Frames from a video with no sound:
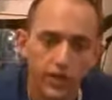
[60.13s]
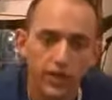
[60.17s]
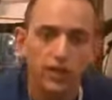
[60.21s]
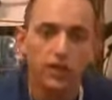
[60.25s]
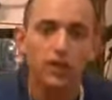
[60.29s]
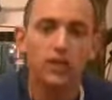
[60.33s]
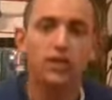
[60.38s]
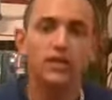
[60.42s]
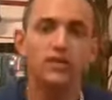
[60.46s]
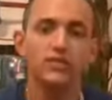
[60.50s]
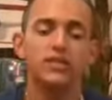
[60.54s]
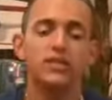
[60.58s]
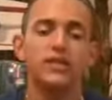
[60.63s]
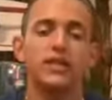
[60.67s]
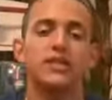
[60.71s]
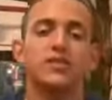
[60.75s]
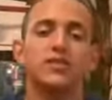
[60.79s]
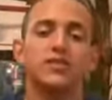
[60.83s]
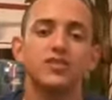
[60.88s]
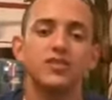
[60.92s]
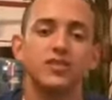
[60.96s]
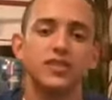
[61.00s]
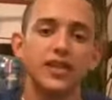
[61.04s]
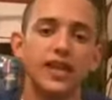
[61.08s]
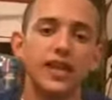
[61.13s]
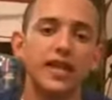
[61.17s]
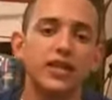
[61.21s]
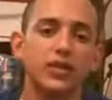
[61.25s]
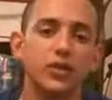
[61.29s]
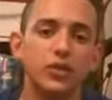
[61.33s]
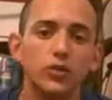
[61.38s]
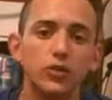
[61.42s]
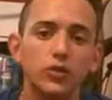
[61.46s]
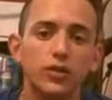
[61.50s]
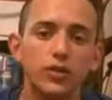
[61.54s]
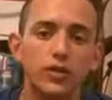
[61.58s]
for weight loss and just
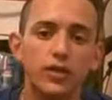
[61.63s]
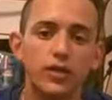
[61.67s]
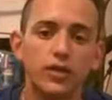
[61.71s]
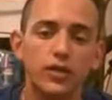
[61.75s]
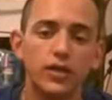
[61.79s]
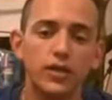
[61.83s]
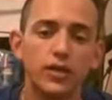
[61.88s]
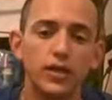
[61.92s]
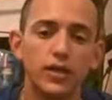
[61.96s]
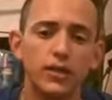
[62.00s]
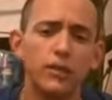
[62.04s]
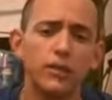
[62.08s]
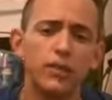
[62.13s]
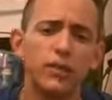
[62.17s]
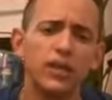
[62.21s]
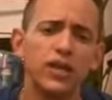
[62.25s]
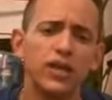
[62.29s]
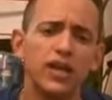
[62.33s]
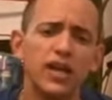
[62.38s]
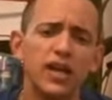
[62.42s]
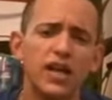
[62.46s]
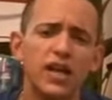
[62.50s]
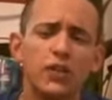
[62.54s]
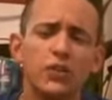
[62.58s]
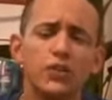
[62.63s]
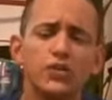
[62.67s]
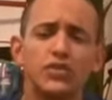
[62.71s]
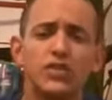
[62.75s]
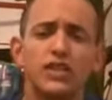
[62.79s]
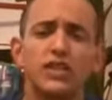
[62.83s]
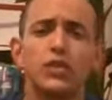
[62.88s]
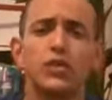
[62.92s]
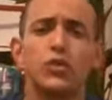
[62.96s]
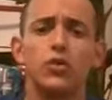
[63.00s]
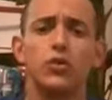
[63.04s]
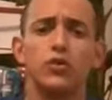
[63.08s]
can't do it. Um, I
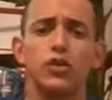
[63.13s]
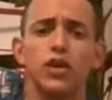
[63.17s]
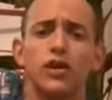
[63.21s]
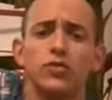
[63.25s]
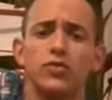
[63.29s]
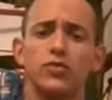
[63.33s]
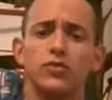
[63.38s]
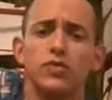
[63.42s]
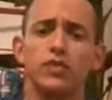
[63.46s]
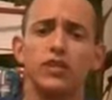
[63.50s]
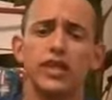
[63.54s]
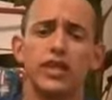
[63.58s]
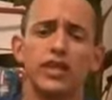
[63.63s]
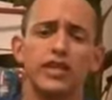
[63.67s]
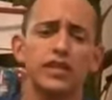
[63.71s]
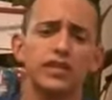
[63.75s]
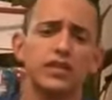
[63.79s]
always say hold off to the